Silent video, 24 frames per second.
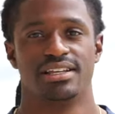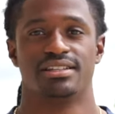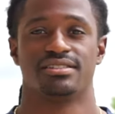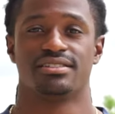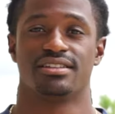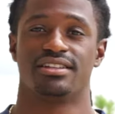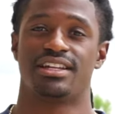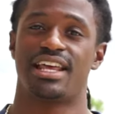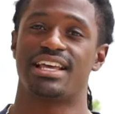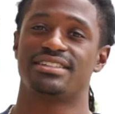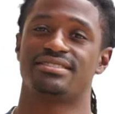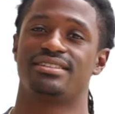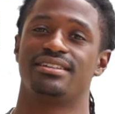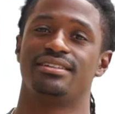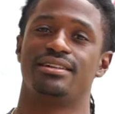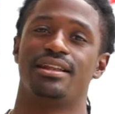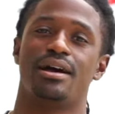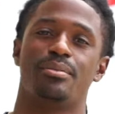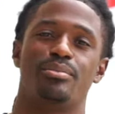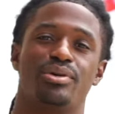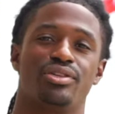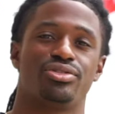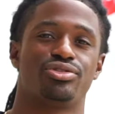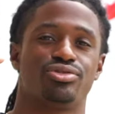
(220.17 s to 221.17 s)
So that's the
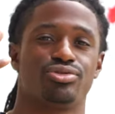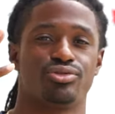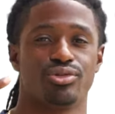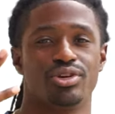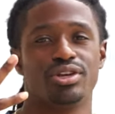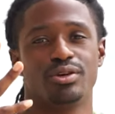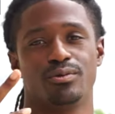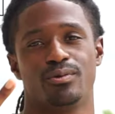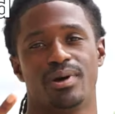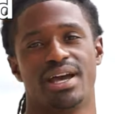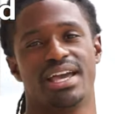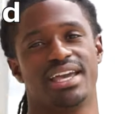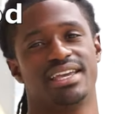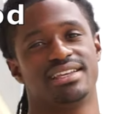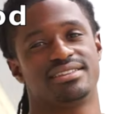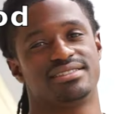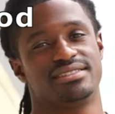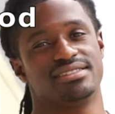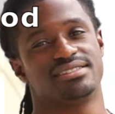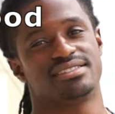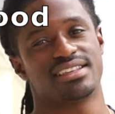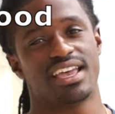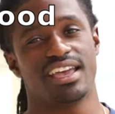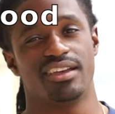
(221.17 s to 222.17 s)
number three way
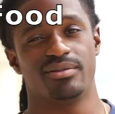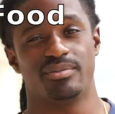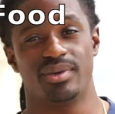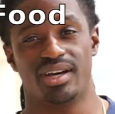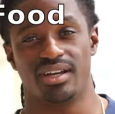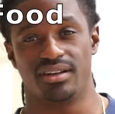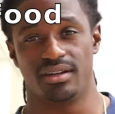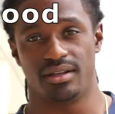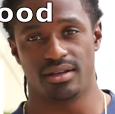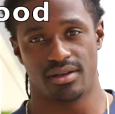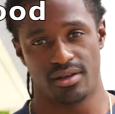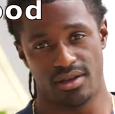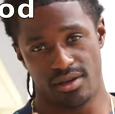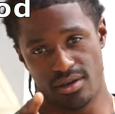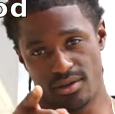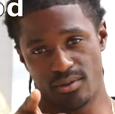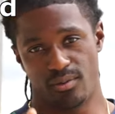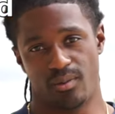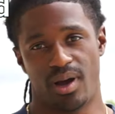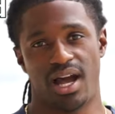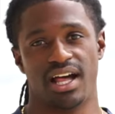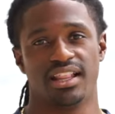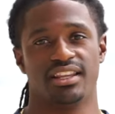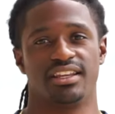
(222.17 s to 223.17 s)
to save money
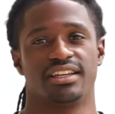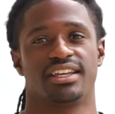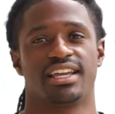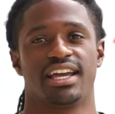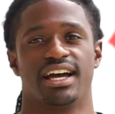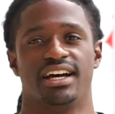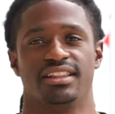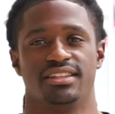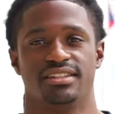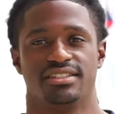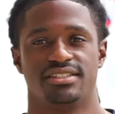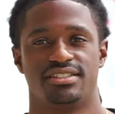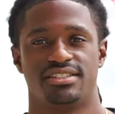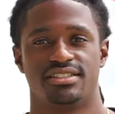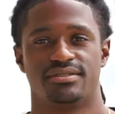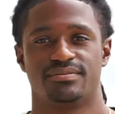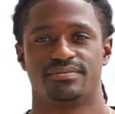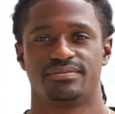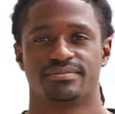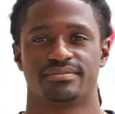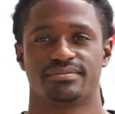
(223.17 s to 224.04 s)
while in college.